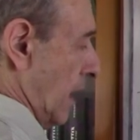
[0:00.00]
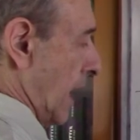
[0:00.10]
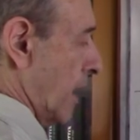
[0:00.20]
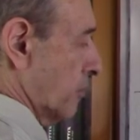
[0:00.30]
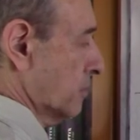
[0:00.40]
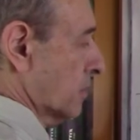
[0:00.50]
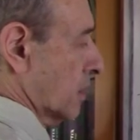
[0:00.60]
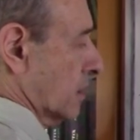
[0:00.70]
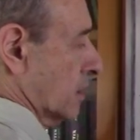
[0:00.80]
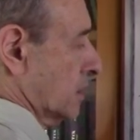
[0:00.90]
m
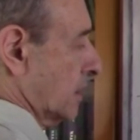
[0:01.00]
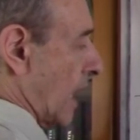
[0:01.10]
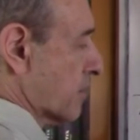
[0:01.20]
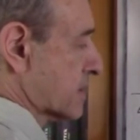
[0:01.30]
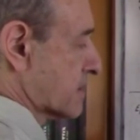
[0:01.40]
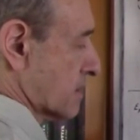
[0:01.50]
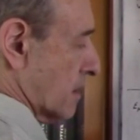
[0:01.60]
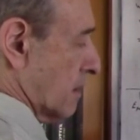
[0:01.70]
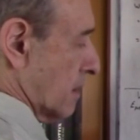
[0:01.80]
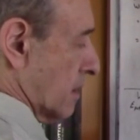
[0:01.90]
times
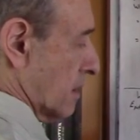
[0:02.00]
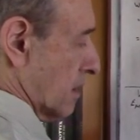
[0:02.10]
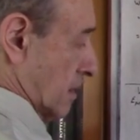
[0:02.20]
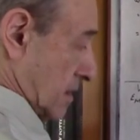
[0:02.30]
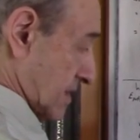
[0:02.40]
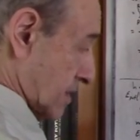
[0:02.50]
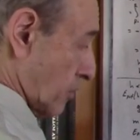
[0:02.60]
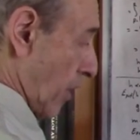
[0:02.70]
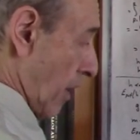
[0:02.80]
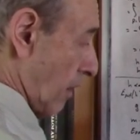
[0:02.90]

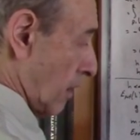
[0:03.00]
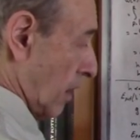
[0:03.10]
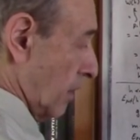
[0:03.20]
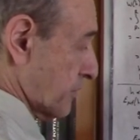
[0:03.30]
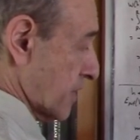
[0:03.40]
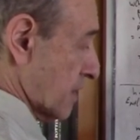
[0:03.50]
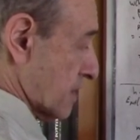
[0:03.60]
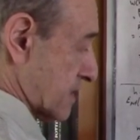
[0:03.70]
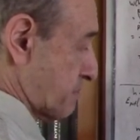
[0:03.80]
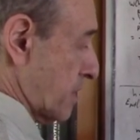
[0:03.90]
square of the
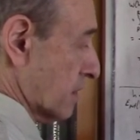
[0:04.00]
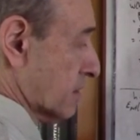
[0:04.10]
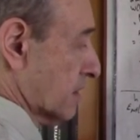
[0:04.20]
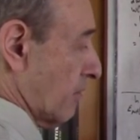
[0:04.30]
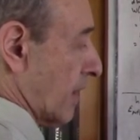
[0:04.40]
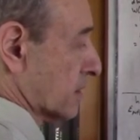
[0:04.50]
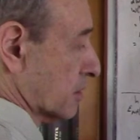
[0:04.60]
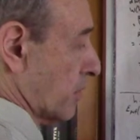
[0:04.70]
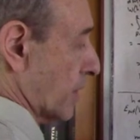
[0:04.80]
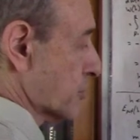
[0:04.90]
speed
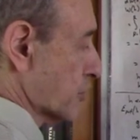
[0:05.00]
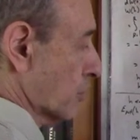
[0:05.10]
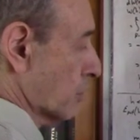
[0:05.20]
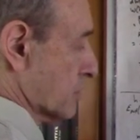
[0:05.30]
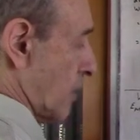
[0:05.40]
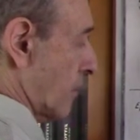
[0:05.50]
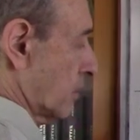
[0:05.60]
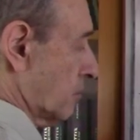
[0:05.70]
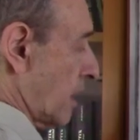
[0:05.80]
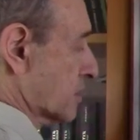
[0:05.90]
divided by two, so I
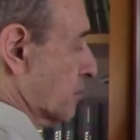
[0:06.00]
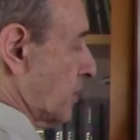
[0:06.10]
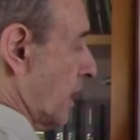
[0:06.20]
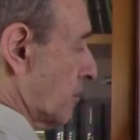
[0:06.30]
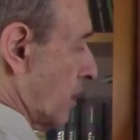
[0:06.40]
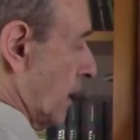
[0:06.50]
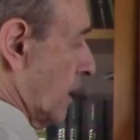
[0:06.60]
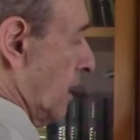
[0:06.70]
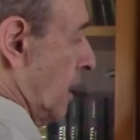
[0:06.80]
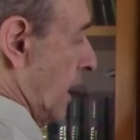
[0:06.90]
will multiply
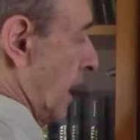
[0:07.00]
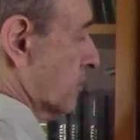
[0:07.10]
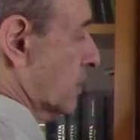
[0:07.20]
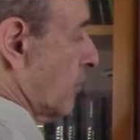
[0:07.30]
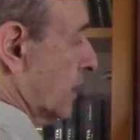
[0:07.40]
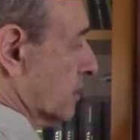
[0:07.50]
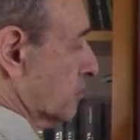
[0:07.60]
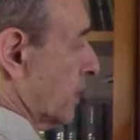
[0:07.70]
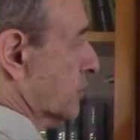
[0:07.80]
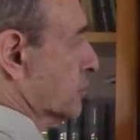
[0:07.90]
by m
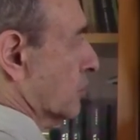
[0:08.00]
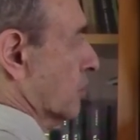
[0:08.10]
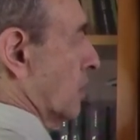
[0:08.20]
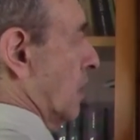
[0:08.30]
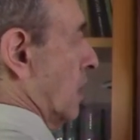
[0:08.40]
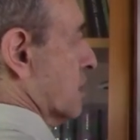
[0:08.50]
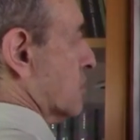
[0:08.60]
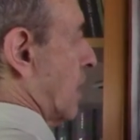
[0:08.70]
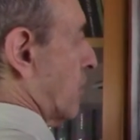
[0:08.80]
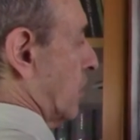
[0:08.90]
divided by two.
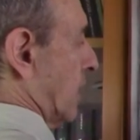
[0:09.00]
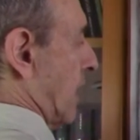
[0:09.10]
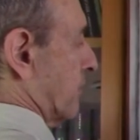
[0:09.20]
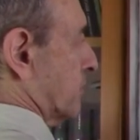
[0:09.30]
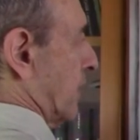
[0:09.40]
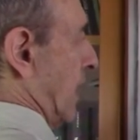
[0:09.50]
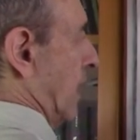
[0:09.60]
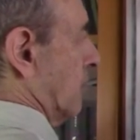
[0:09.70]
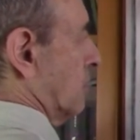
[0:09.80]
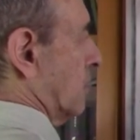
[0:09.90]
So I will have
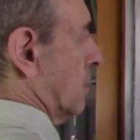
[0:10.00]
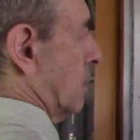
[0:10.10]
m